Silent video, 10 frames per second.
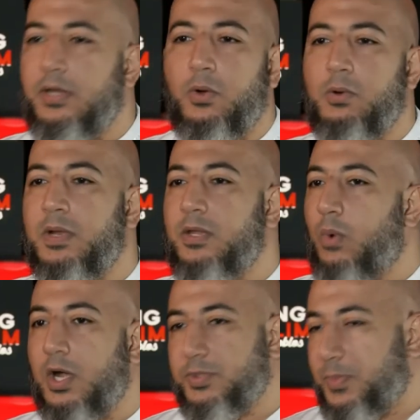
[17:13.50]
I normally
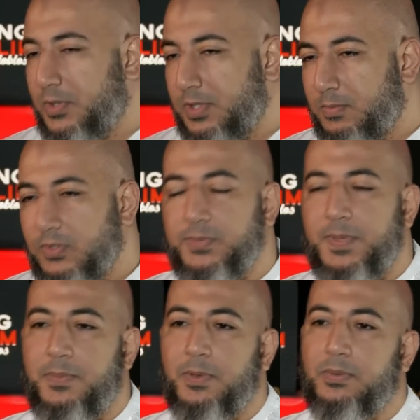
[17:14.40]
watch porn? Most
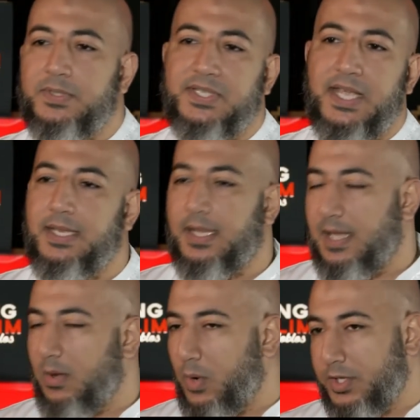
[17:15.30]
people will say that
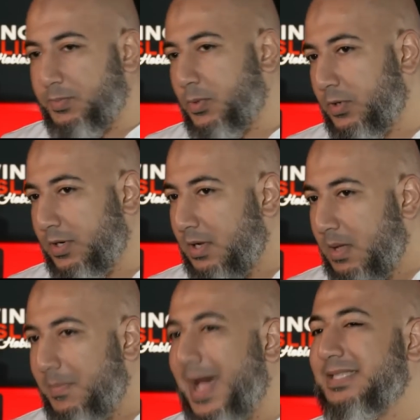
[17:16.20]
I watch porn
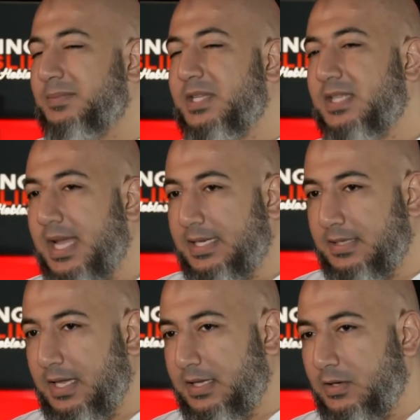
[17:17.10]
past midnight,
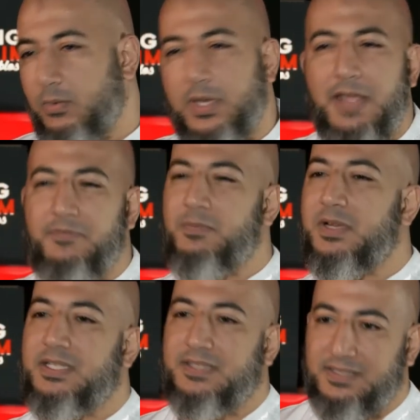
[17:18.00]
like, when
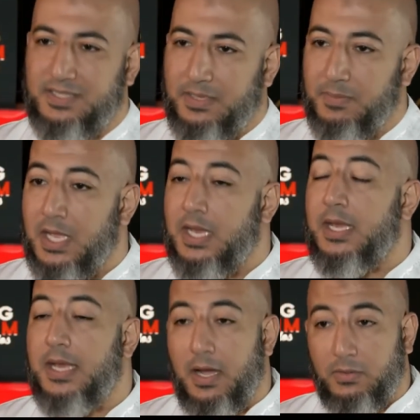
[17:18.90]
everybody is asleep.
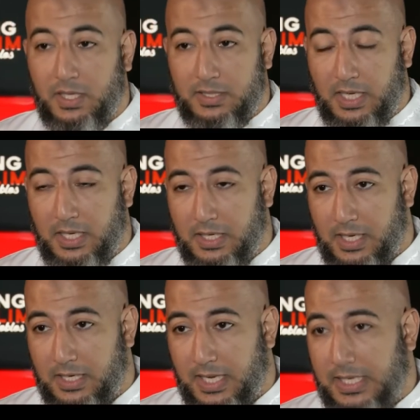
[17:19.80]
Now,
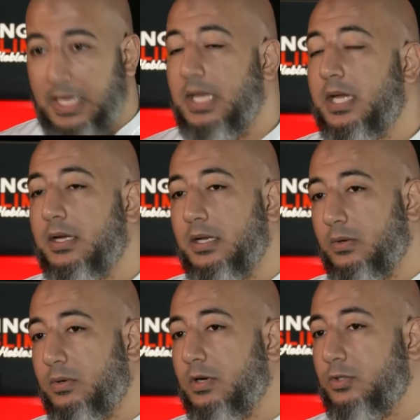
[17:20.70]
the key here in
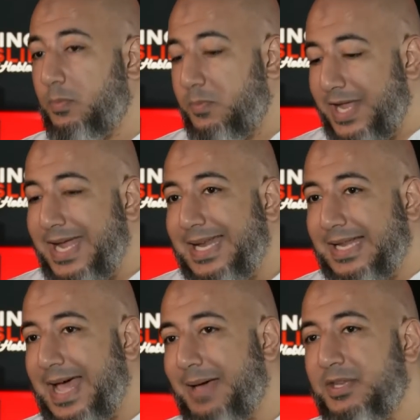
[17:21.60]
order to break
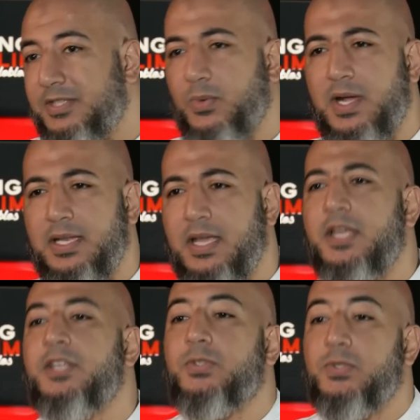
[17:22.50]
that habit is what?
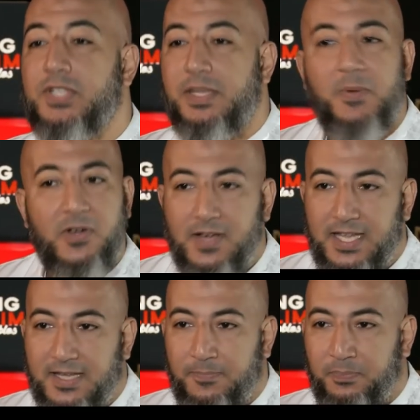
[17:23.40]
Is to sleep
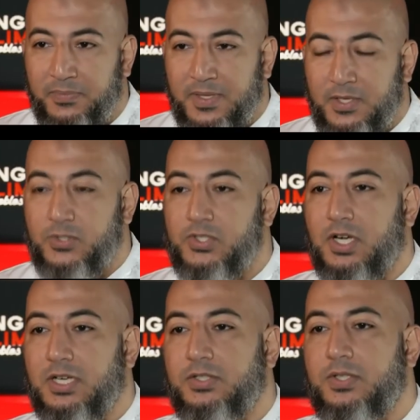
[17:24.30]
early. You
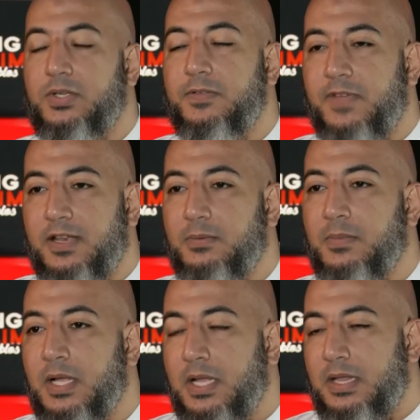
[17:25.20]
start to
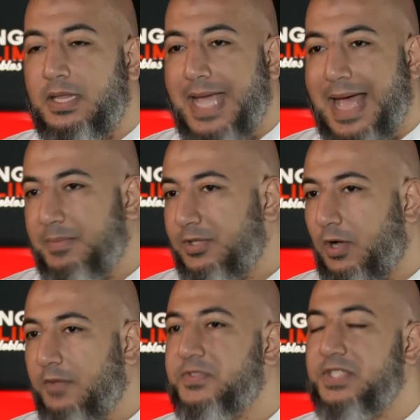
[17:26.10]
develop the habit
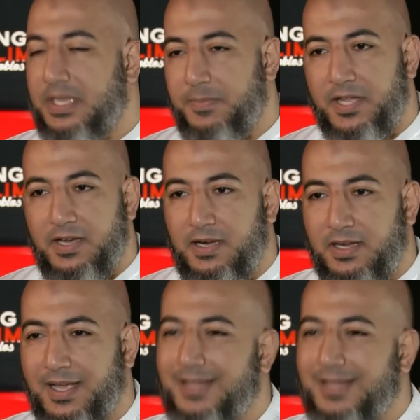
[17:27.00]
of sleeping early.